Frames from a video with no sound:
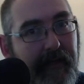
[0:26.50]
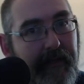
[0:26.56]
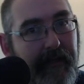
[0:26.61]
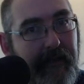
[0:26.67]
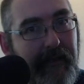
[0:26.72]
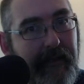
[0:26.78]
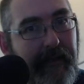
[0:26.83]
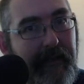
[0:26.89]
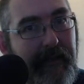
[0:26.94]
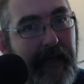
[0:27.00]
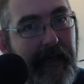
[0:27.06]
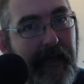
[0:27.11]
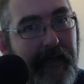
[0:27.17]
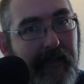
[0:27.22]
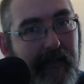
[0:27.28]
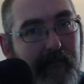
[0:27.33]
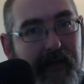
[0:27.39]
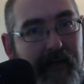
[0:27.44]
kitty cat
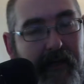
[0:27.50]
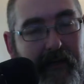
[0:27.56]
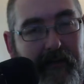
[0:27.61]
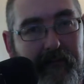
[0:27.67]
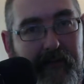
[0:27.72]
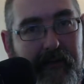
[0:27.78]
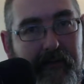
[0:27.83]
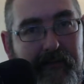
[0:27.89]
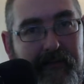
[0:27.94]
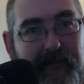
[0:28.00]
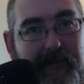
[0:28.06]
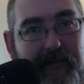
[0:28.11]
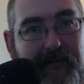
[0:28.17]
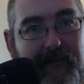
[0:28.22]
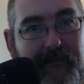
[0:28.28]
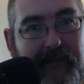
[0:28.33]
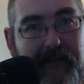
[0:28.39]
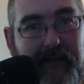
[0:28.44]
in the background.
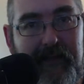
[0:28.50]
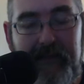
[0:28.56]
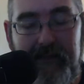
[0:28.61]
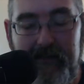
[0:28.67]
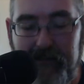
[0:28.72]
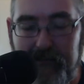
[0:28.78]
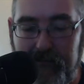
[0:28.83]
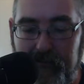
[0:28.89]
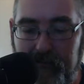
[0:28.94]
She's in heat, so if